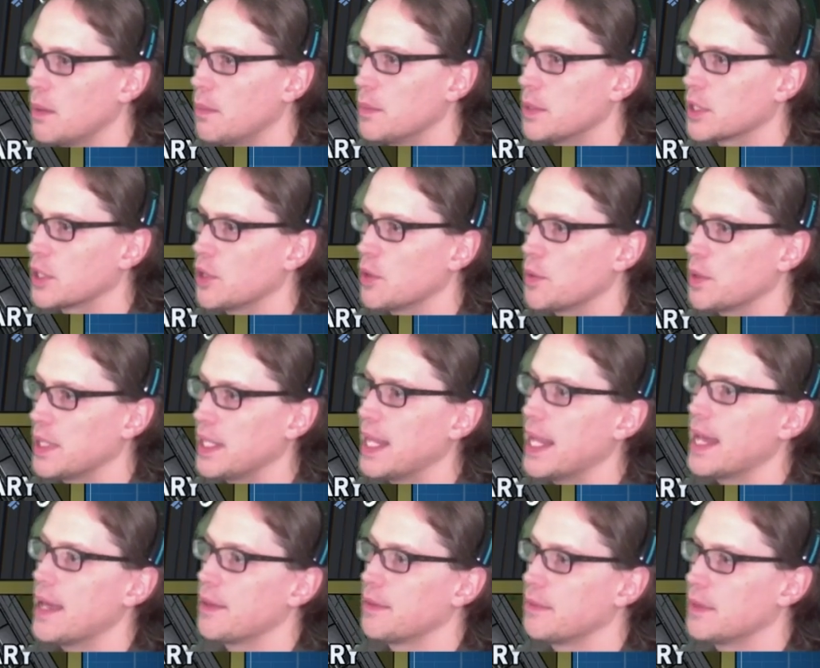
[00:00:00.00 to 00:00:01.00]
going to go with,
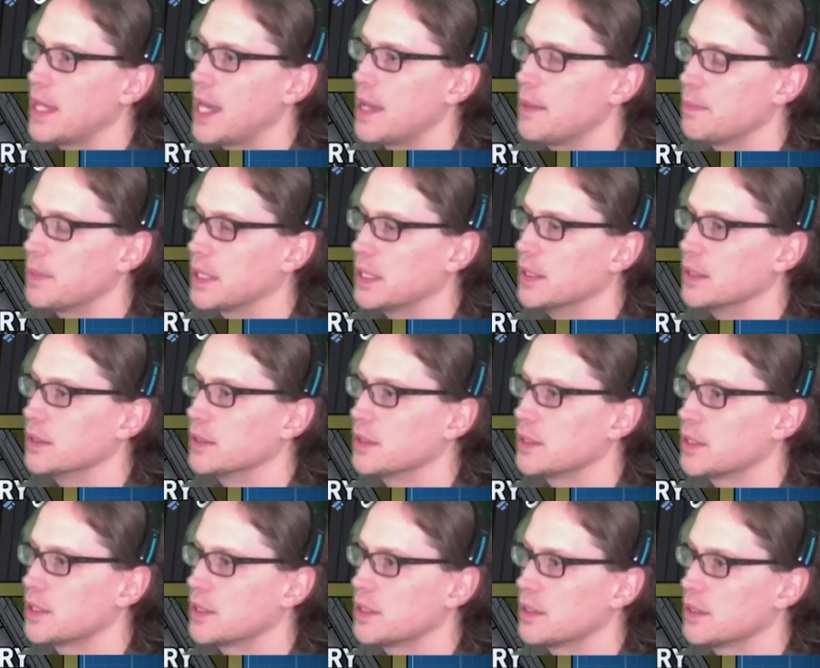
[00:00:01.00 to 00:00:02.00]
yeah, that
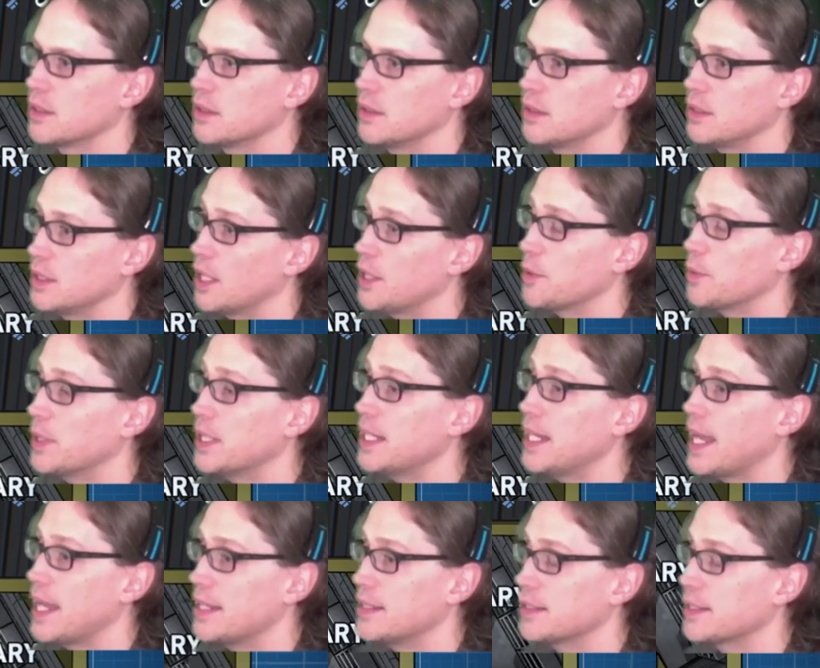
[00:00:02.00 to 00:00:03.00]
because the other
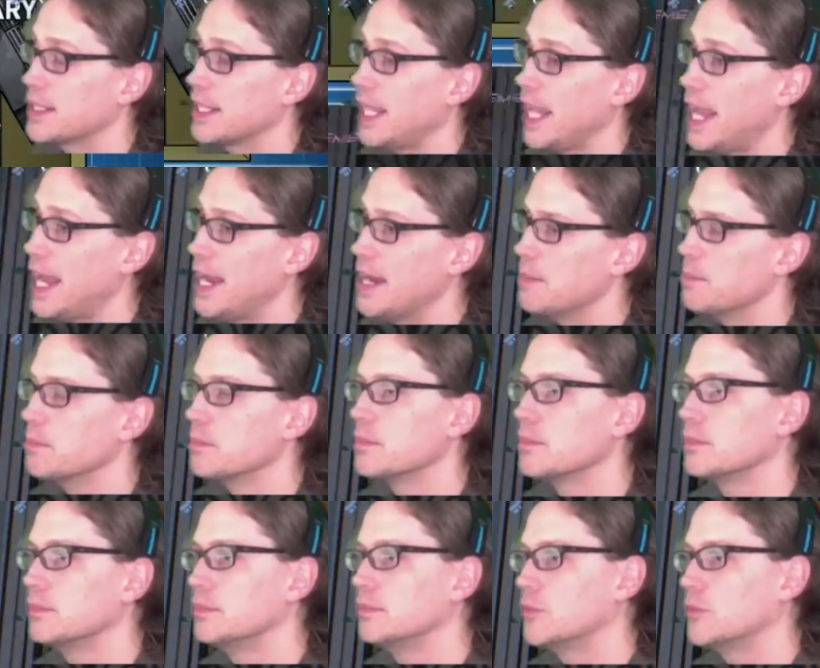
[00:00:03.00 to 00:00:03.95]
way ends the game.